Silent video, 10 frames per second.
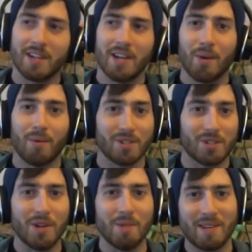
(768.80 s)
which I
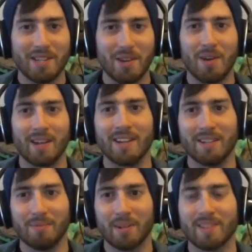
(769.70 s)
shouldn't have been doing,
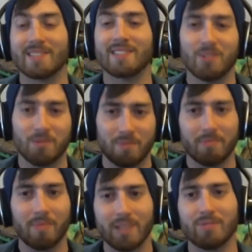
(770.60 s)
because it still
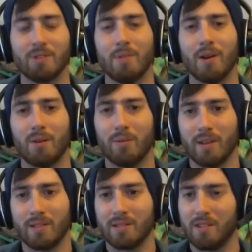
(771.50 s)
plays on your mind and all
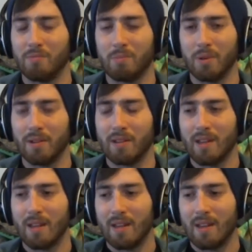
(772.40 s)
that stuff, but,
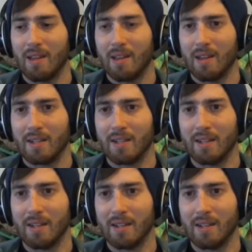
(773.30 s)

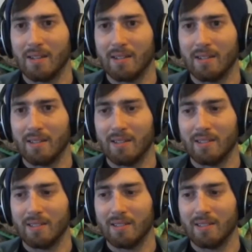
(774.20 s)
uh,
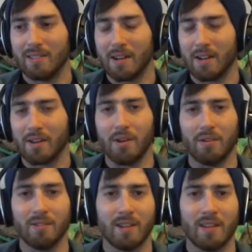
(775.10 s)
I don't know,
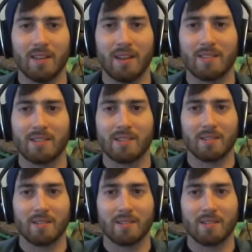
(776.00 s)
it, it's,